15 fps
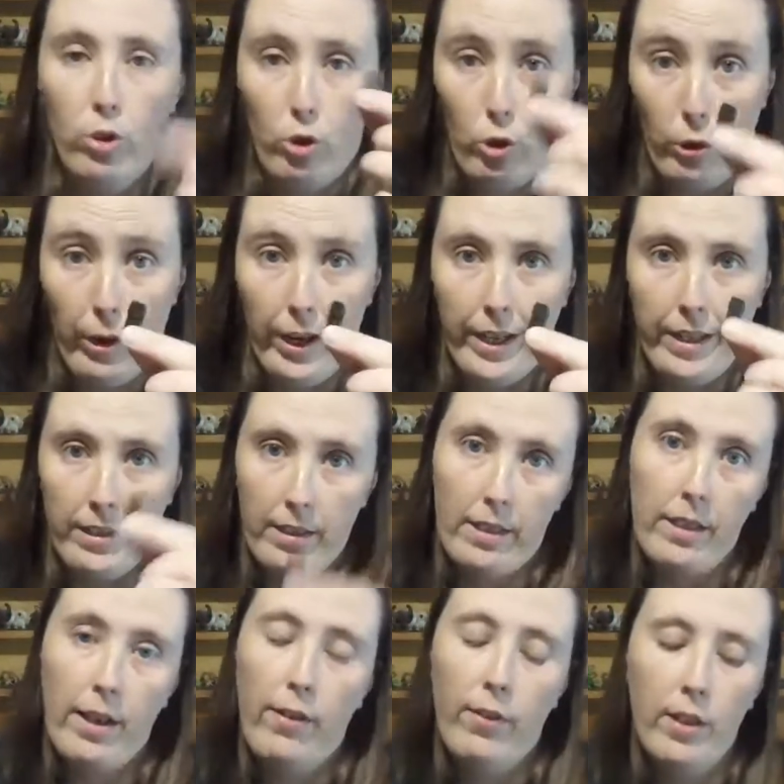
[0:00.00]

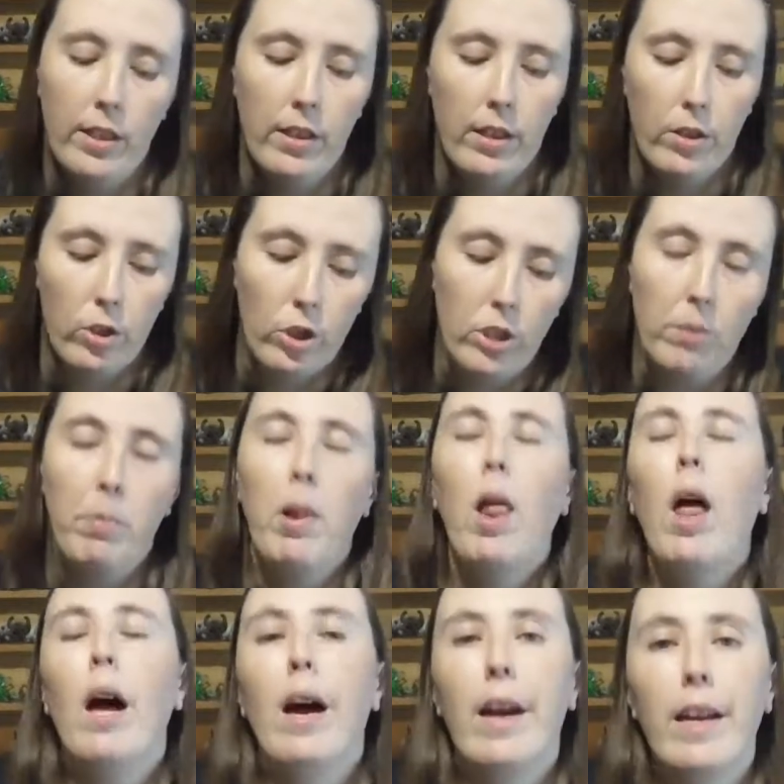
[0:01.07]
trains left in their
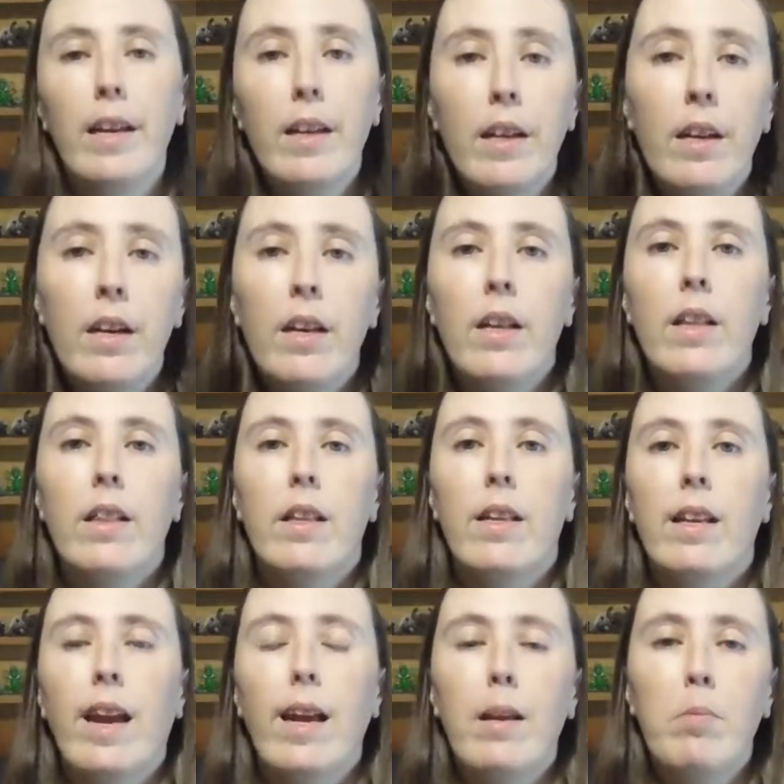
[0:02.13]
supply, the
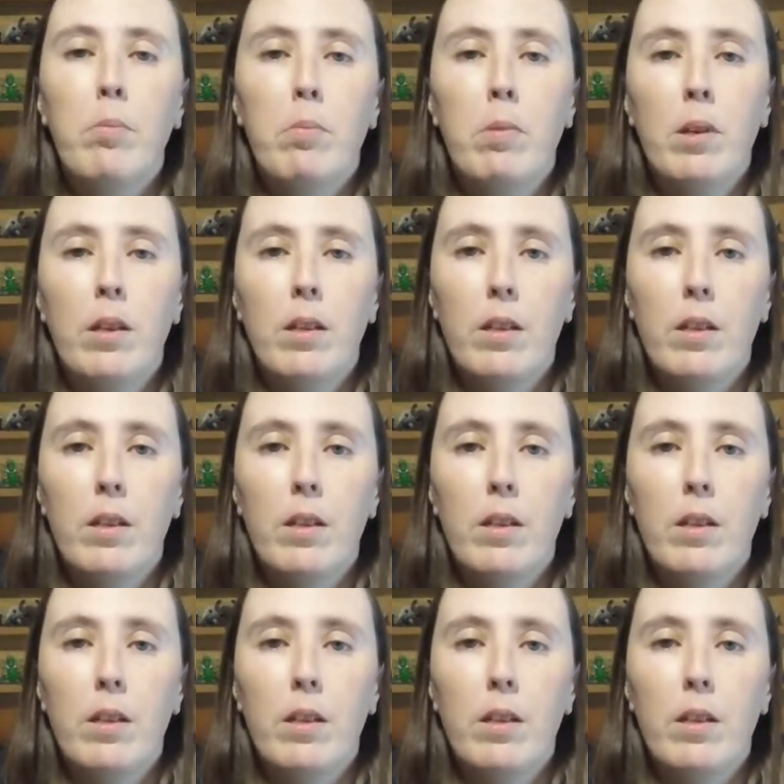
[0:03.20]
end